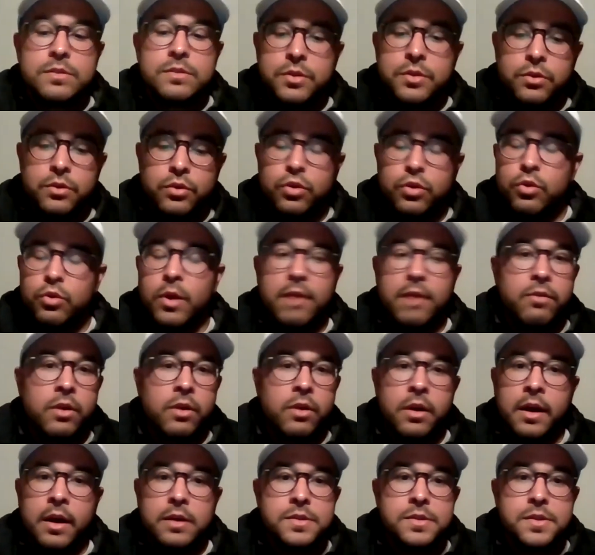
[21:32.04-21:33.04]

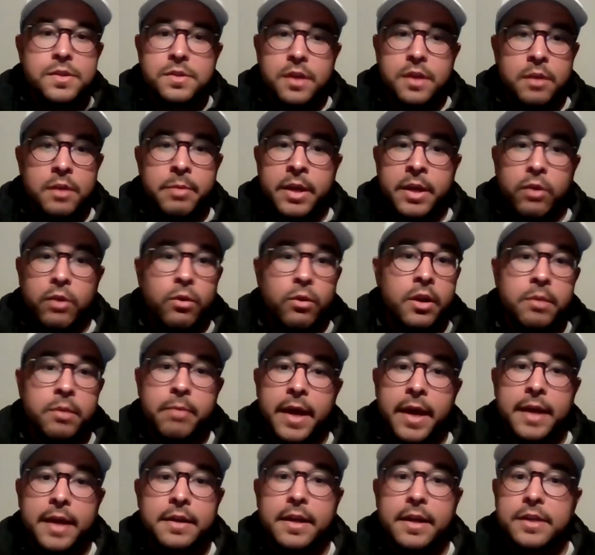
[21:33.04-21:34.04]
whoever else is going to be at running
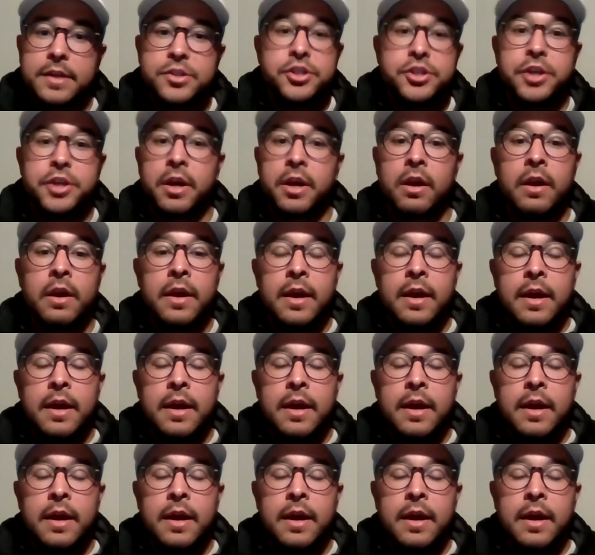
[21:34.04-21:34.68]
back next year.